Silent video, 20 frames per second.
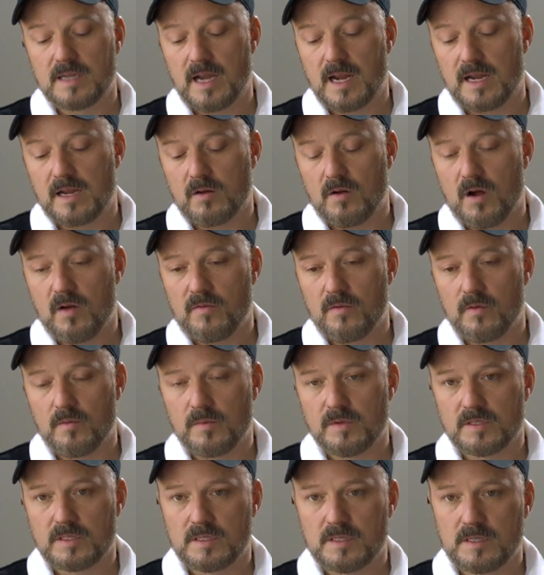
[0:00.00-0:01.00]
thing I can offer them
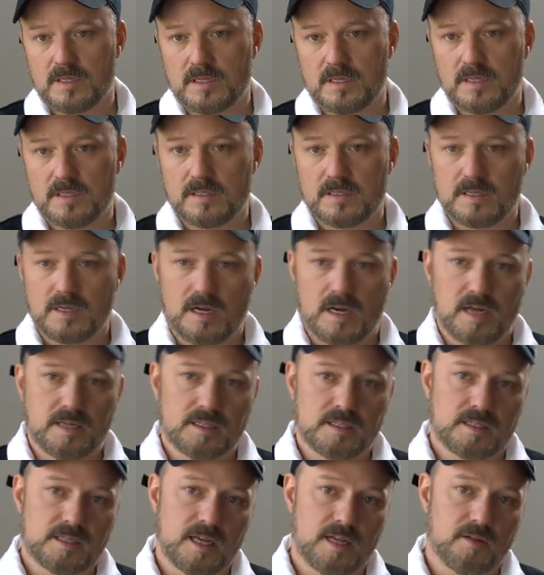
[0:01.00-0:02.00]
is is I
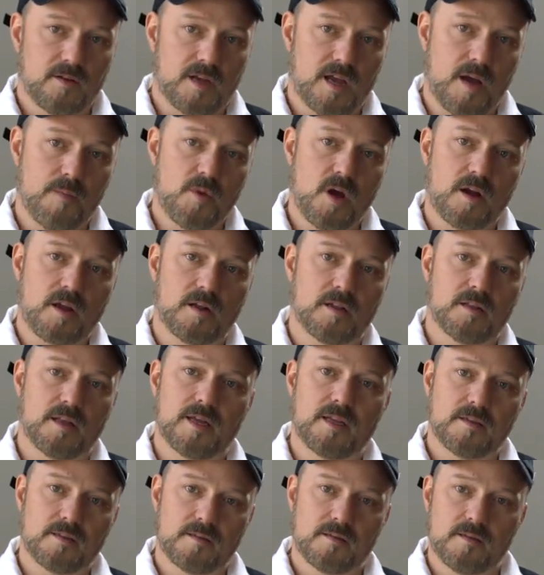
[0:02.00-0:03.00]
just say, look, I'm not going to
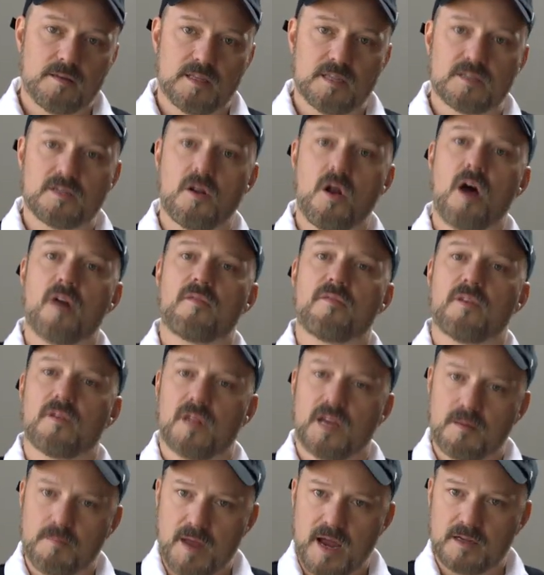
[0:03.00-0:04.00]
let this not feel
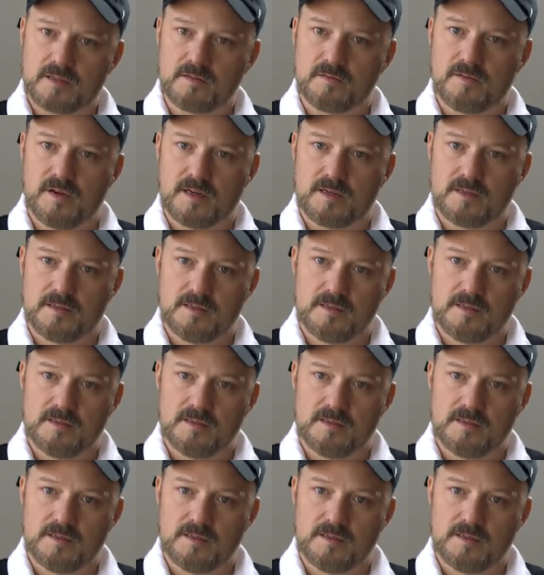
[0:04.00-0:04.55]
like Mass Effect.